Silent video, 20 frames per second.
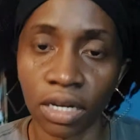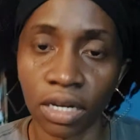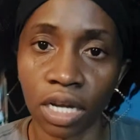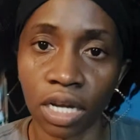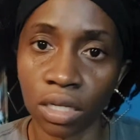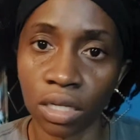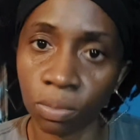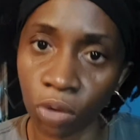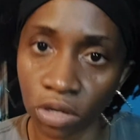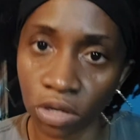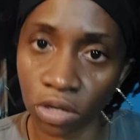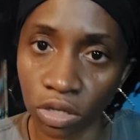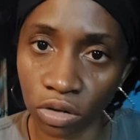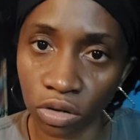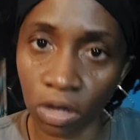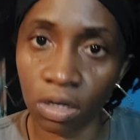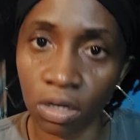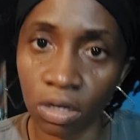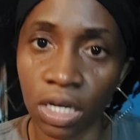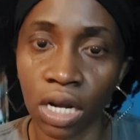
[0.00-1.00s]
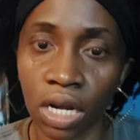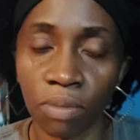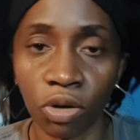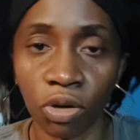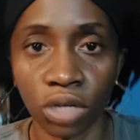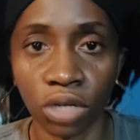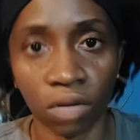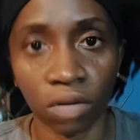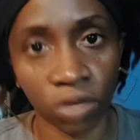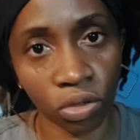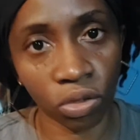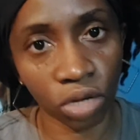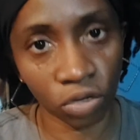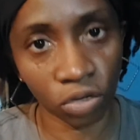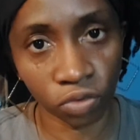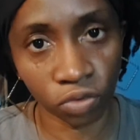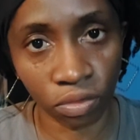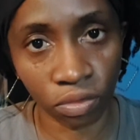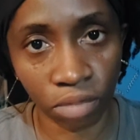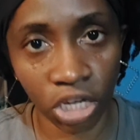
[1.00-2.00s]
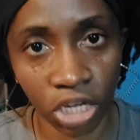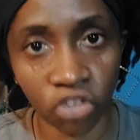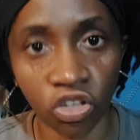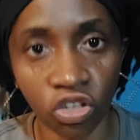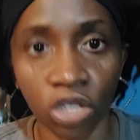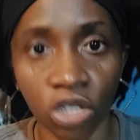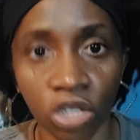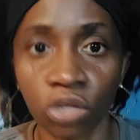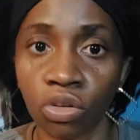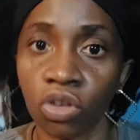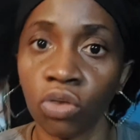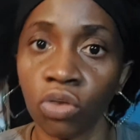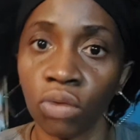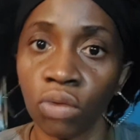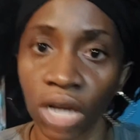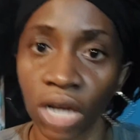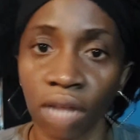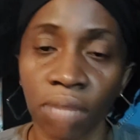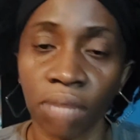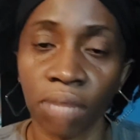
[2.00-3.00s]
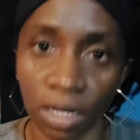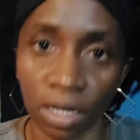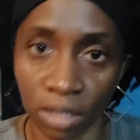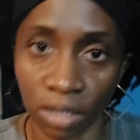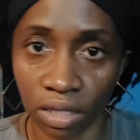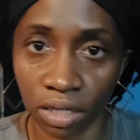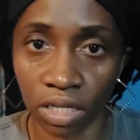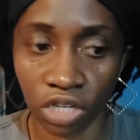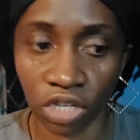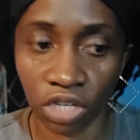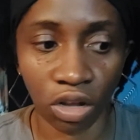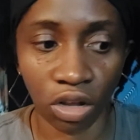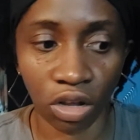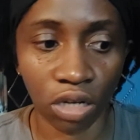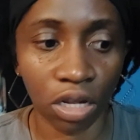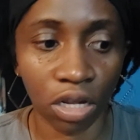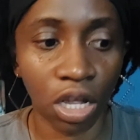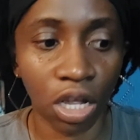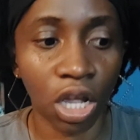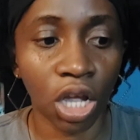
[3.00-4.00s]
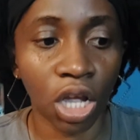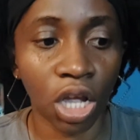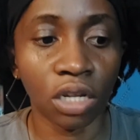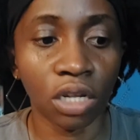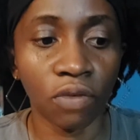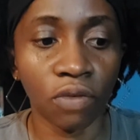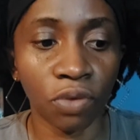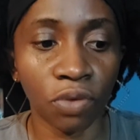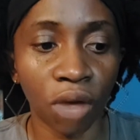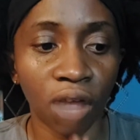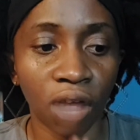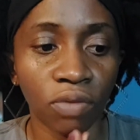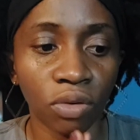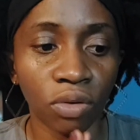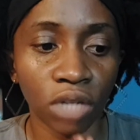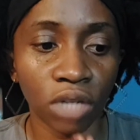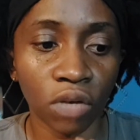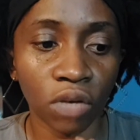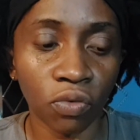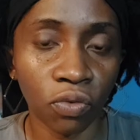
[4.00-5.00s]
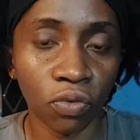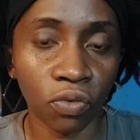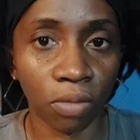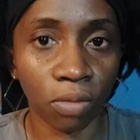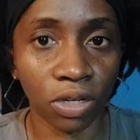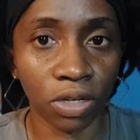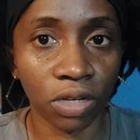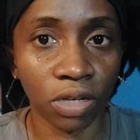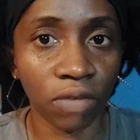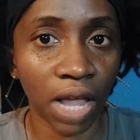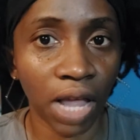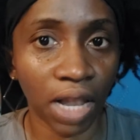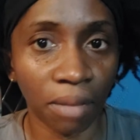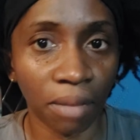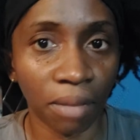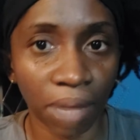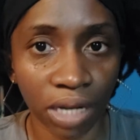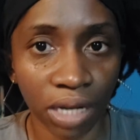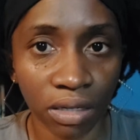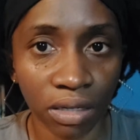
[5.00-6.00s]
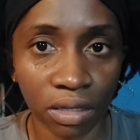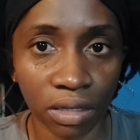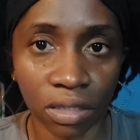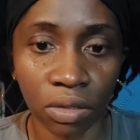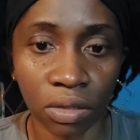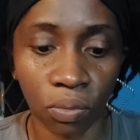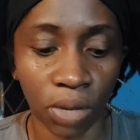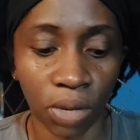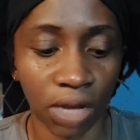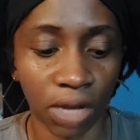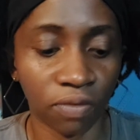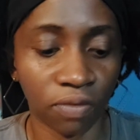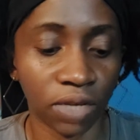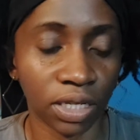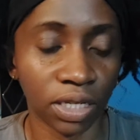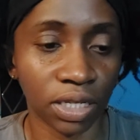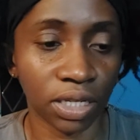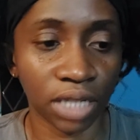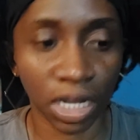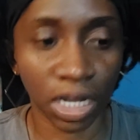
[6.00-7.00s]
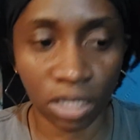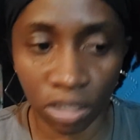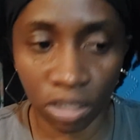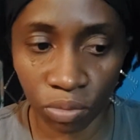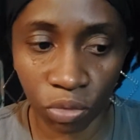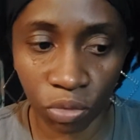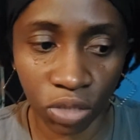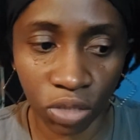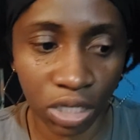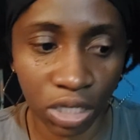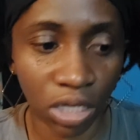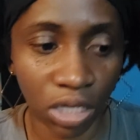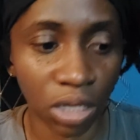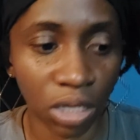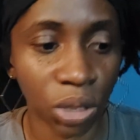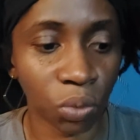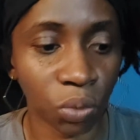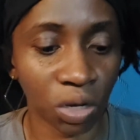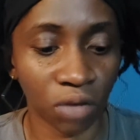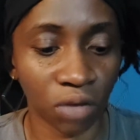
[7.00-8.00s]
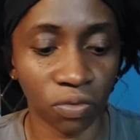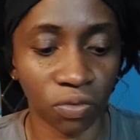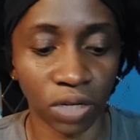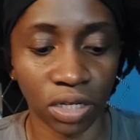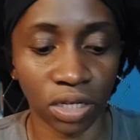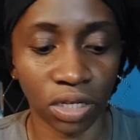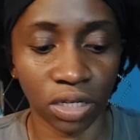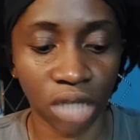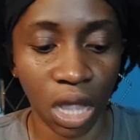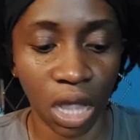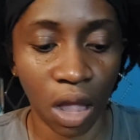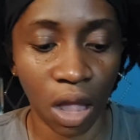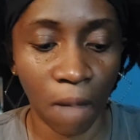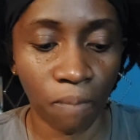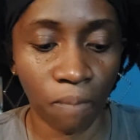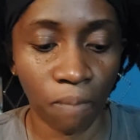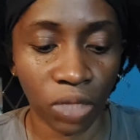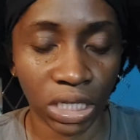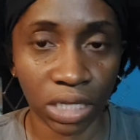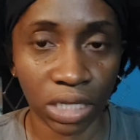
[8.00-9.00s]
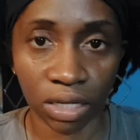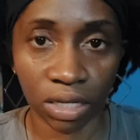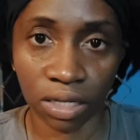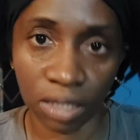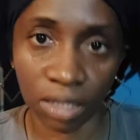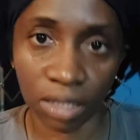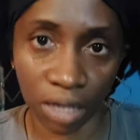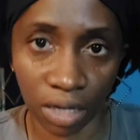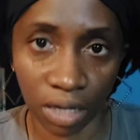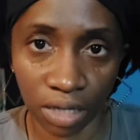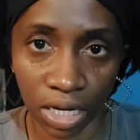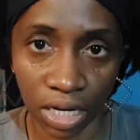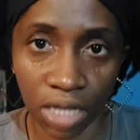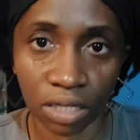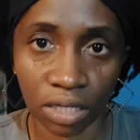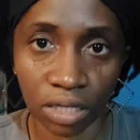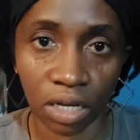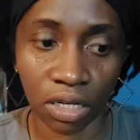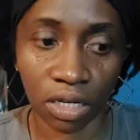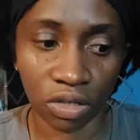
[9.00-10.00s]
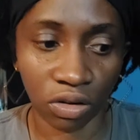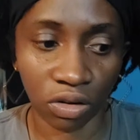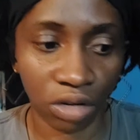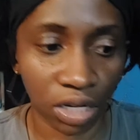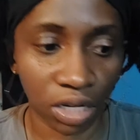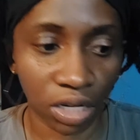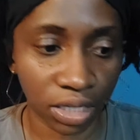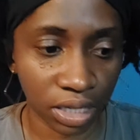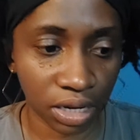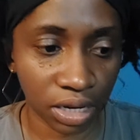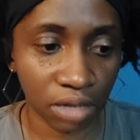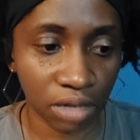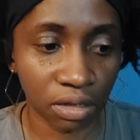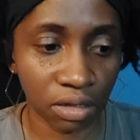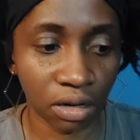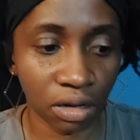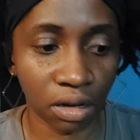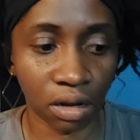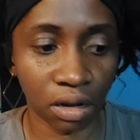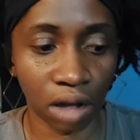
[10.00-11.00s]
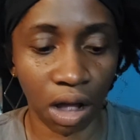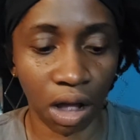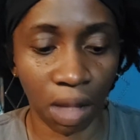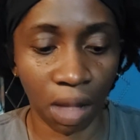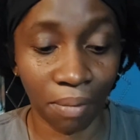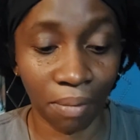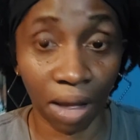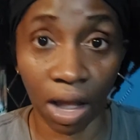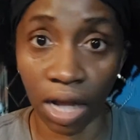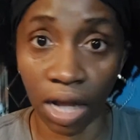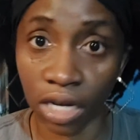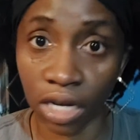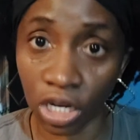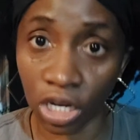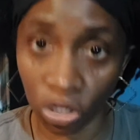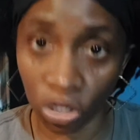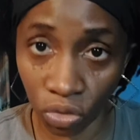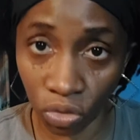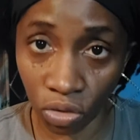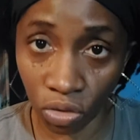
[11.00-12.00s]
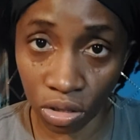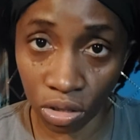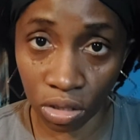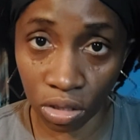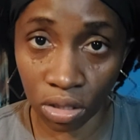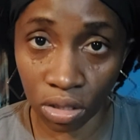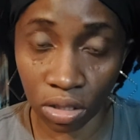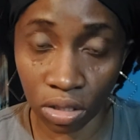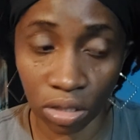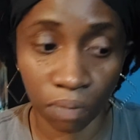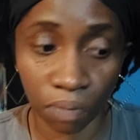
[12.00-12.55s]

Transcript: expository, they're about giving you information so you can make a decision. So if you have those informative elements, whether if it's testimonies, whether if it's statistical data, historical data, anecdotes,